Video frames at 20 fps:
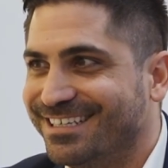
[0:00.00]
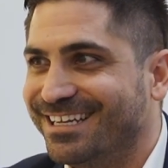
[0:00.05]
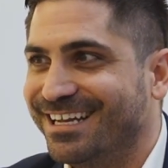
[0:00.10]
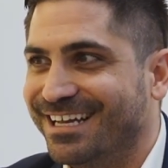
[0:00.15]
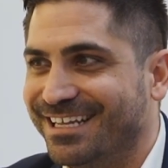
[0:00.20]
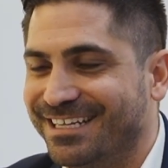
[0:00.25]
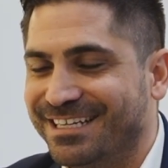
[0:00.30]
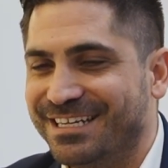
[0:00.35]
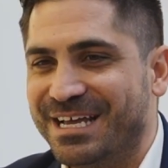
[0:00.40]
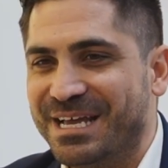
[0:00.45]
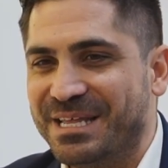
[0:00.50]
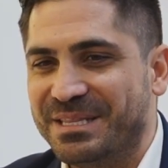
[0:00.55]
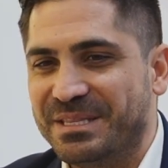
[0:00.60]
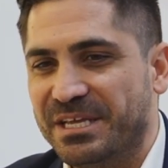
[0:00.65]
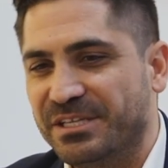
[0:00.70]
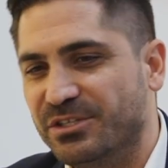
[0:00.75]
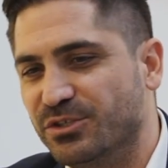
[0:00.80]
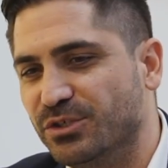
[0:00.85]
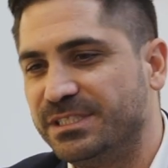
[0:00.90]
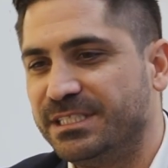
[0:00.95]
and
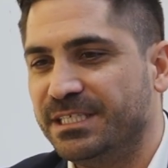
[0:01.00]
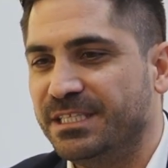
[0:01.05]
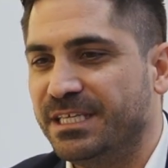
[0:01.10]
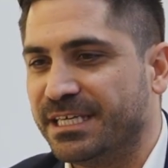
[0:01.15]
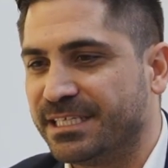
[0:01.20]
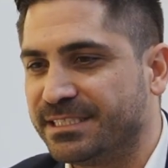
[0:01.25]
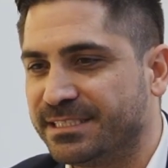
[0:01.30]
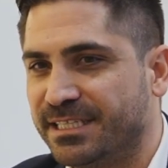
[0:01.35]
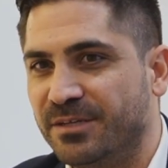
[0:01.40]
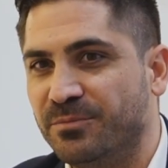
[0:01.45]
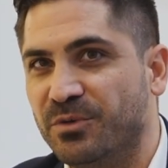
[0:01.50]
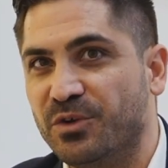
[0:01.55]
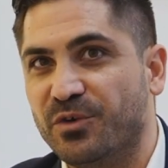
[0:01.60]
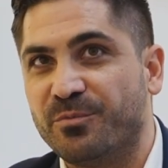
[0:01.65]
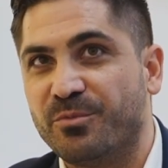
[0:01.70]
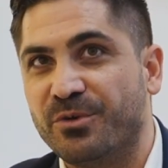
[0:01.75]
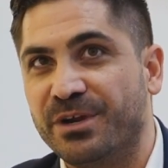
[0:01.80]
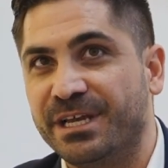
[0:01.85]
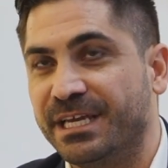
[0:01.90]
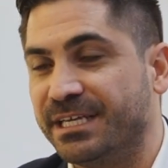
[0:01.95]
then you see the excitement of
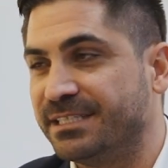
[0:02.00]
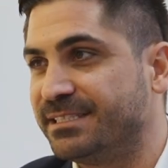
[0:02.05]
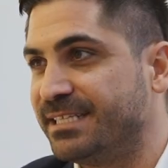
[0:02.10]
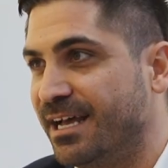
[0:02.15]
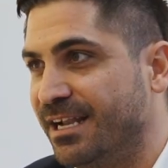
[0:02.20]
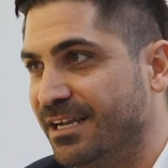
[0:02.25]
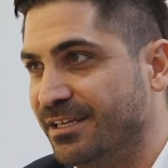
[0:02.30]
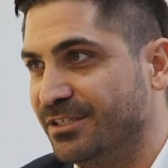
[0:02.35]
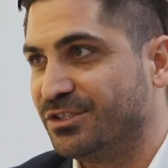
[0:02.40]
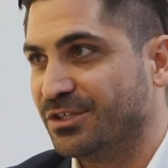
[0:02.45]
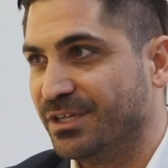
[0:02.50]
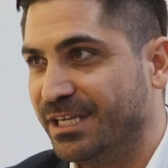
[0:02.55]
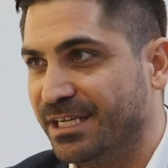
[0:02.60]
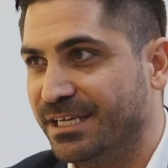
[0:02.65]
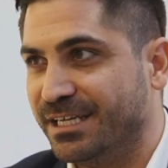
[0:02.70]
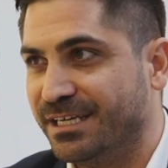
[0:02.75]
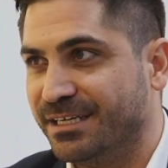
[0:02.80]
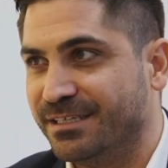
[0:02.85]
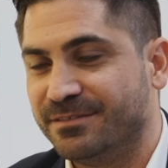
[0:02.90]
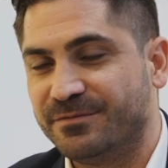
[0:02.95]
bringing talent to
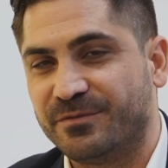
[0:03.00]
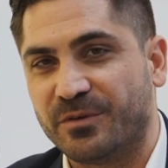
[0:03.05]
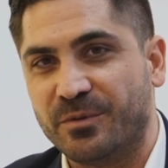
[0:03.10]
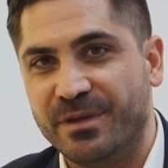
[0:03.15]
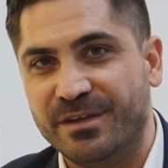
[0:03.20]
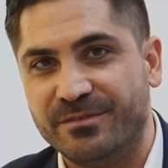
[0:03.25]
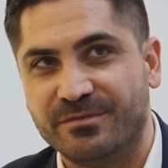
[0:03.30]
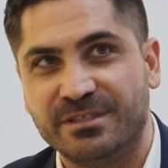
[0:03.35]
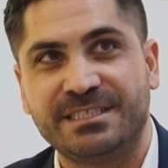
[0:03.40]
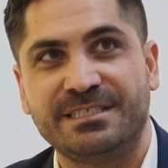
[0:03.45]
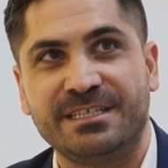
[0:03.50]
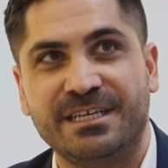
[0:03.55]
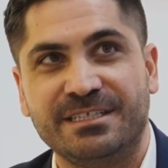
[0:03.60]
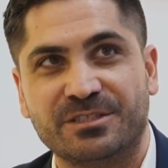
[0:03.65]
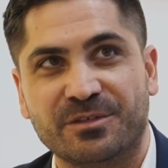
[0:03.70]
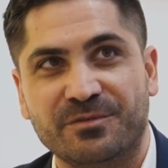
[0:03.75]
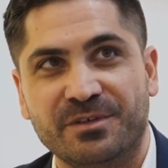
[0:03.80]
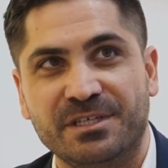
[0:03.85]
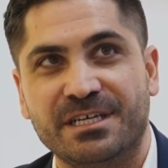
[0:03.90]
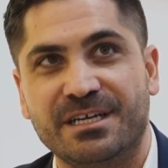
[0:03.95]
India from every state
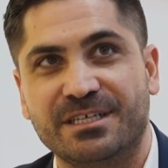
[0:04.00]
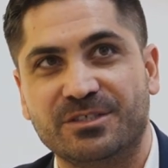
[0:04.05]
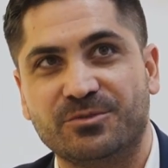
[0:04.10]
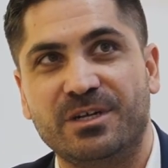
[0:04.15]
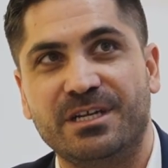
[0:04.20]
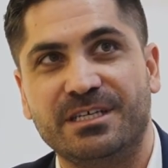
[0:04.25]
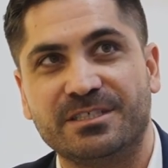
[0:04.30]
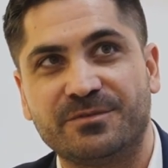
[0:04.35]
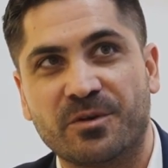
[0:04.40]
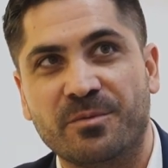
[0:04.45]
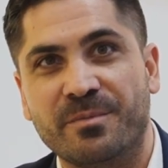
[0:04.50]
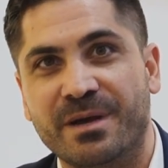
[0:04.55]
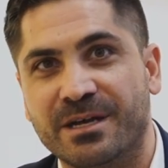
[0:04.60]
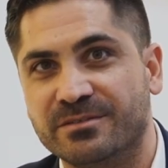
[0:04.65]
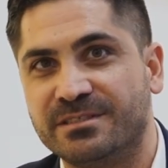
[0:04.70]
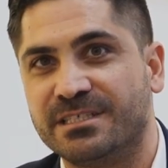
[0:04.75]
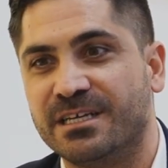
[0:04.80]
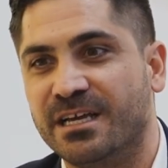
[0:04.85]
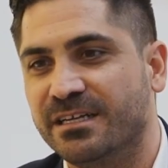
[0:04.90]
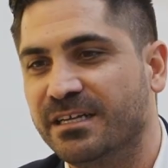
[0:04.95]
of India as well as from
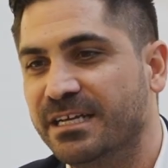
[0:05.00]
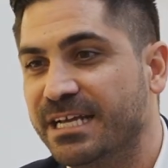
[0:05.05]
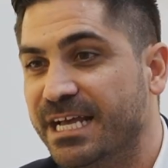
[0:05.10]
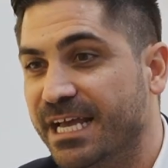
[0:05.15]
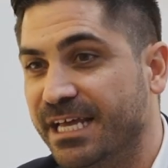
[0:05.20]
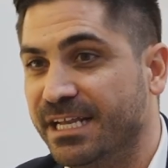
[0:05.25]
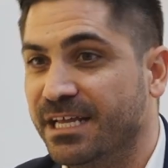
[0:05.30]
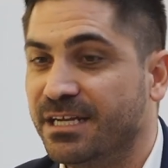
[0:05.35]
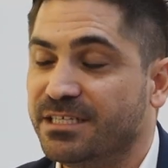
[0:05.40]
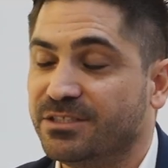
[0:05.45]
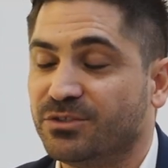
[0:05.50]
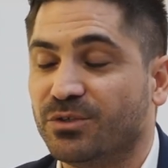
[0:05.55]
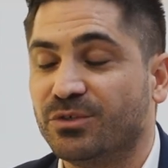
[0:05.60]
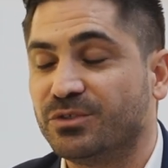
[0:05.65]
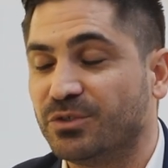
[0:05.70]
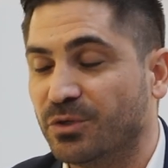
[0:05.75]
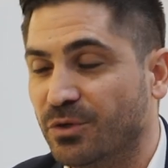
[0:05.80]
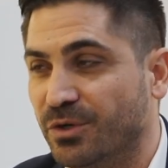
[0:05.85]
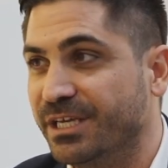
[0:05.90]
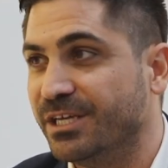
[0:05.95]
outside. And that is
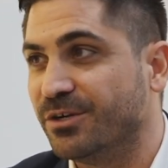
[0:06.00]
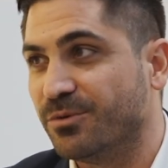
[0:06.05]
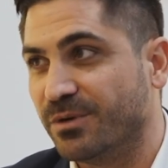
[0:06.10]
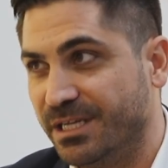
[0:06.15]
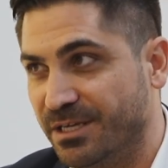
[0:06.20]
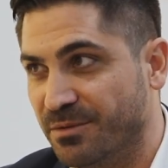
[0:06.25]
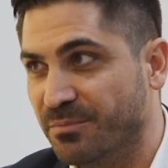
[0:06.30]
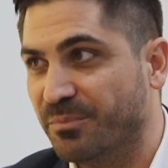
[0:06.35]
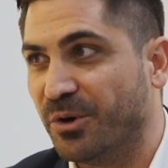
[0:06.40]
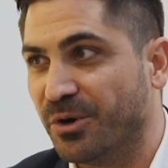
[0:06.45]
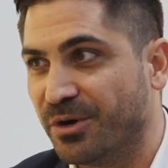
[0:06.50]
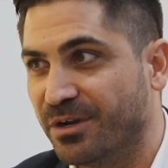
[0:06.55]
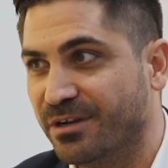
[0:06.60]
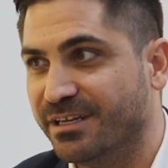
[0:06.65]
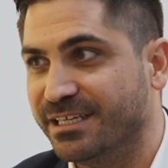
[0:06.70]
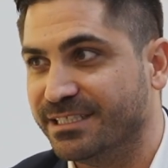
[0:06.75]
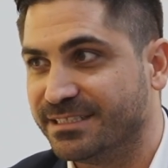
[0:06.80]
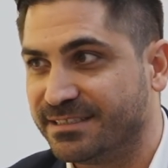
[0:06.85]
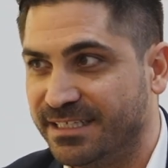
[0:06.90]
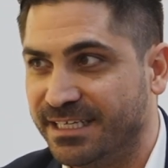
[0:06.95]
also equally important,
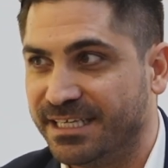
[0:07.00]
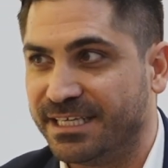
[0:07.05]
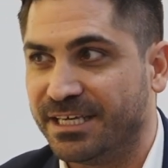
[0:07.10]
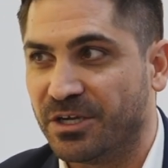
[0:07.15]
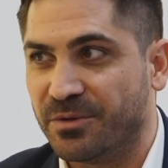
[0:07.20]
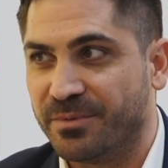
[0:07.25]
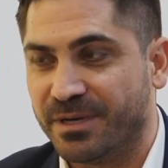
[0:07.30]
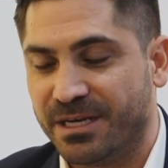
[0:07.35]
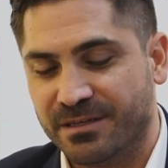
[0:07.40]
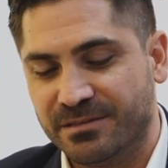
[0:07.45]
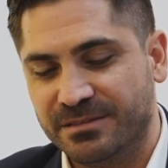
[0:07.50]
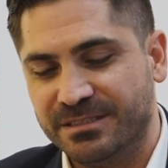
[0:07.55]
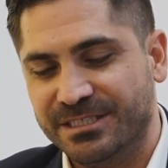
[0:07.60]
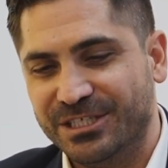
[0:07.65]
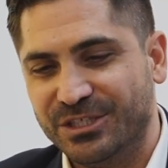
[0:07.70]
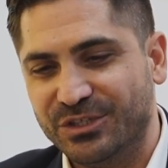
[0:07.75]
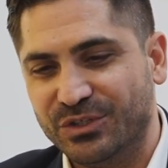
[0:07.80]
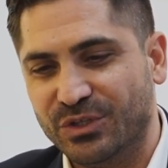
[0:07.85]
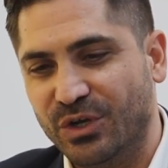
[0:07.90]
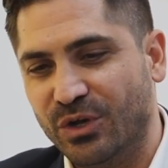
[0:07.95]
is thinking about
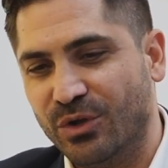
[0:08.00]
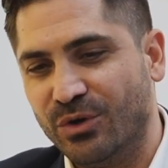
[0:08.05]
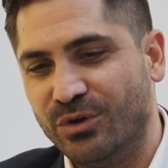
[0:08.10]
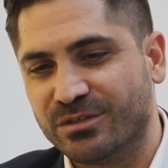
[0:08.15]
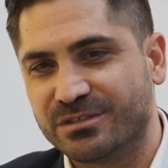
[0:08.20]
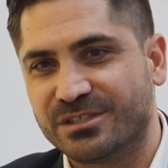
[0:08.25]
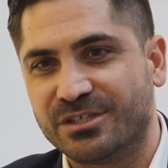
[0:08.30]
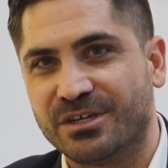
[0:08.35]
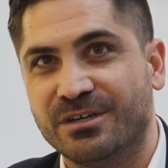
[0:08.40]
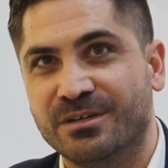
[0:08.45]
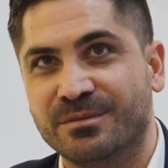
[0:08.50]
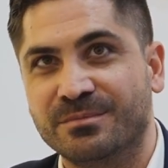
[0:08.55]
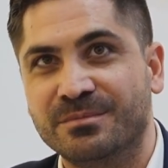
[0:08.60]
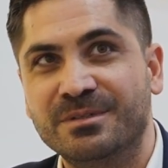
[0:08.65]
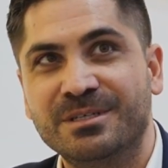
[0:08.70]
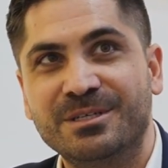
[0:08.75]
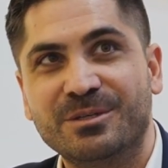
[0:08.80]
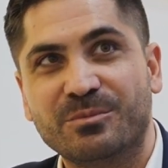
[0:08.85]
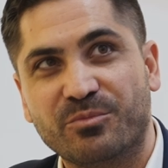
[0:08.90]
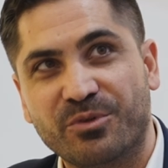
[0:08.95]
the long
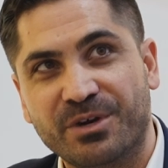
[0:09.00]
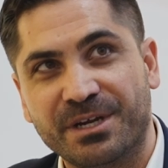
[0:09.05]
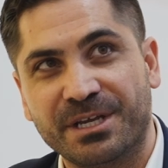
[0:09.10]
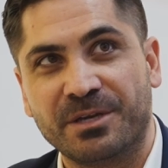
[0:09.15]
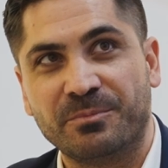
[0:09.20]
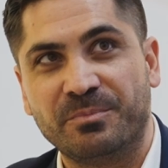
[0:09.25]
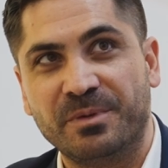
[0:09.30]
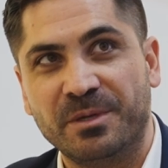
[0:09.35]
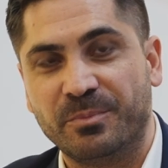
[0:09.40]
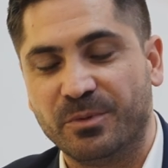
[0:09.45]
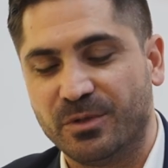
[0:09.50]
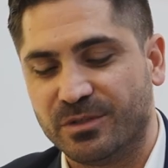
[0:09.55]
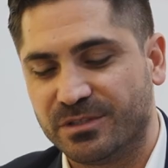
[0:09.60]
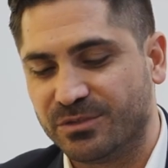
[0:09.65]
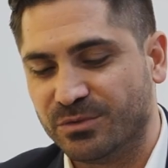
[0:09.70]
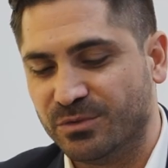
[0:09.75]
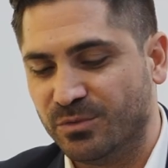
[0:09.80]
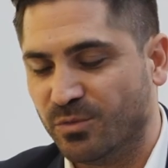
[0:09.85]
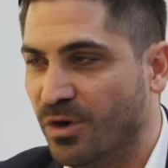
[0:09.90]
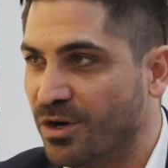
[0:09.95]
term, bringing people
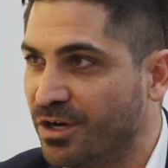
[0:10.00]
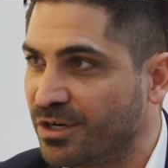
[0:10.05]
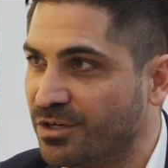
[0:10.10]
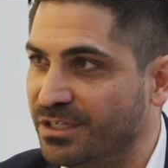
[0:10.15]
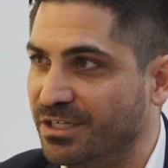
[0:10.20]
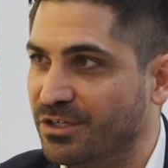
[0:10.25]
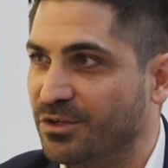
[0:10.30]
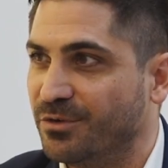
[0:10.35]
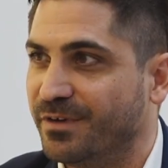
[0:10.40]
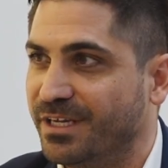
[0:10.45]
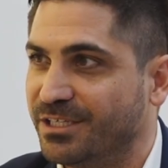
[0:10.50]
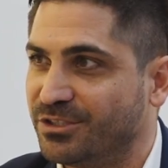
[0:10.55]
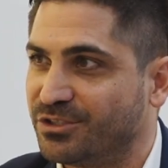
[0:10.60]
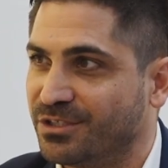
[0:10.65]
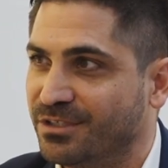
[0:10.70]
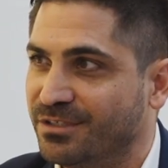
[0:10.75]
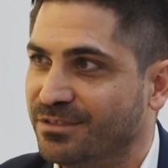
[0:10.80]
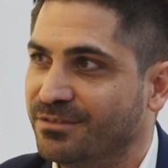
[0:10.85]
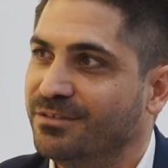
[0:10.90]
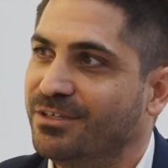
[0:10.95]
to work on
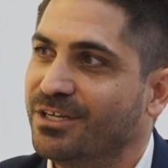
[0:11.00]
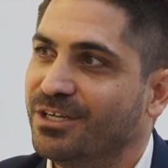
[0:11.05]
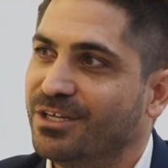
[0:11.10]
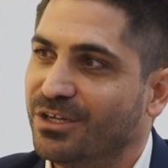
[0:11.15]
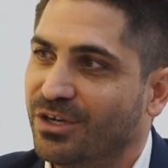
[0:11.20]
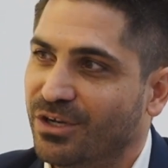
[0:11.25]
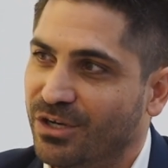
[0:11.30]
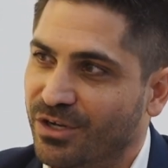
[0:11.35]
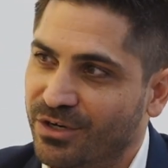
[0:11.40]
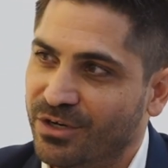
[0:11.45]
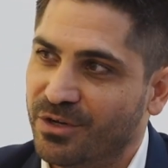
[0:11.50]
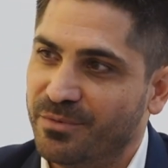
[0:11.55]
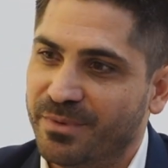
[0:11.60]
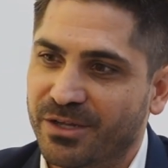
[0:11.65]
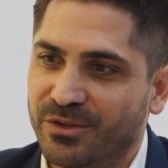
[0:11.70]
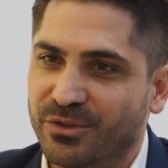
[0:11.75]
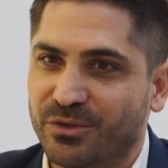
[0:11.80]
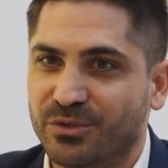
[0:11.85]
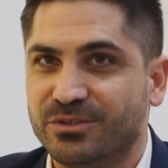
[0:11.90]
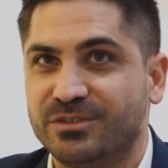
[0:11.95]
innovation, learn
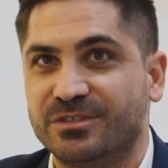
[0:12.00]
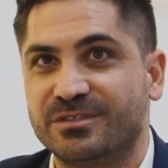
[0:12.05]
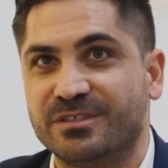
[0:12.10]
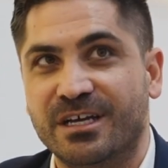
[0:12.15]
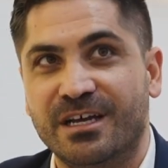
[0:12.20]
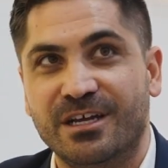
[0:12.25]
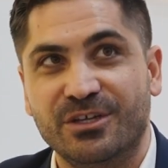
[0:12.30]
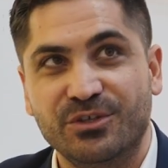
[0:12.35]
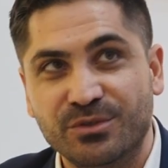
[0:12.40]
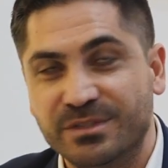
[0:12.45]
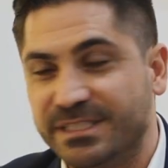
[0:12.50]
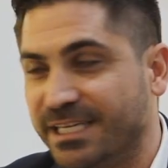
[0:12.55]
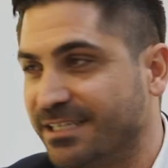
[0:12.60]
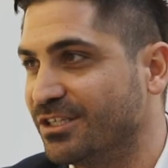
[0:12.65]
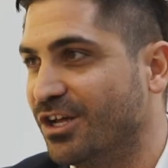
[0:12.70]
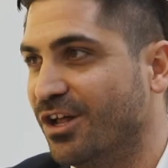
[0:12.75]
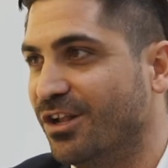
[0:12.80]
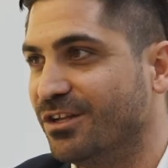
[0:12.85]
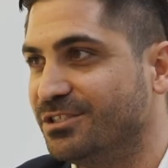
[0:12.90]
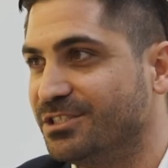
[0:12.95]
about those new
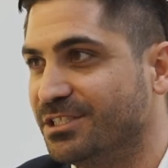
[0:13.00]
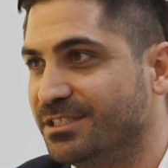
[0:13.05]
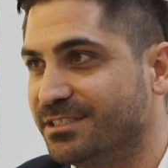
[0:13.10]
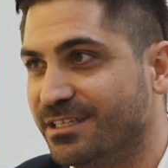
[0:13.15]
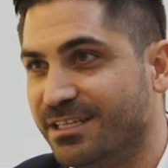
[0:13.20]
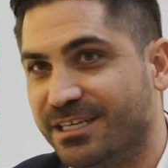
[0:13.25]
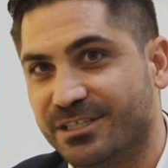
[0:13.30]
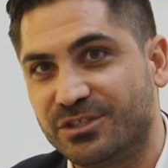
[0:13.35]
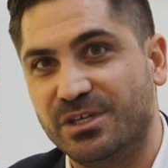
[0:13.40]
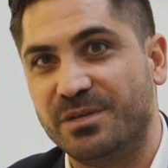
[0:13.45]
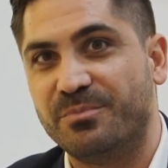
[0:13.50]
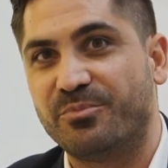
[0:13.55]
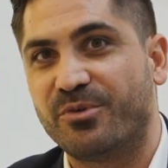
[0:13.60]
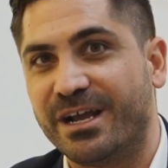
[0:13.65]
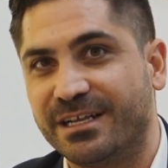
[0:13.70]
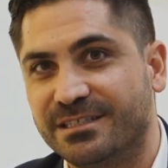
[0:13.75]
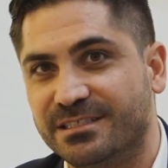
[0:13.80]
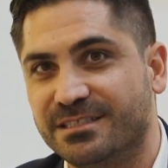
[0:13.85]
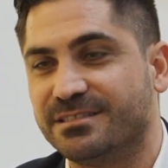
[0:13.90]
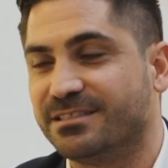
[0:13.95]
technologies and actually
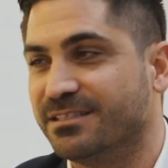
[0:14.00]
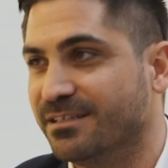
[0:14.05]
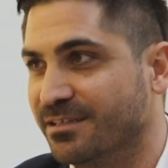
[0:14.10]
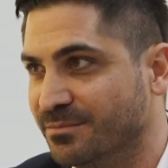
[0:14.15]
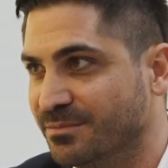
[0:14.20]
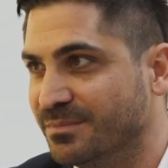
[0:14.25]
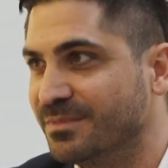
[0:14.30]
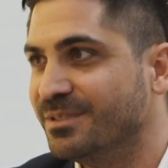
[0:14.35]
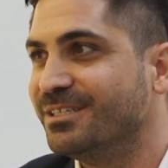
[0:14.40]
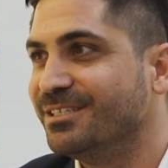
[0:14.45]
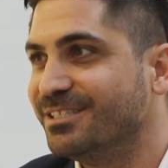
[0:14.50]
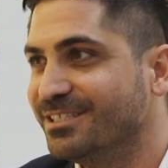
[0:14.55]
practice them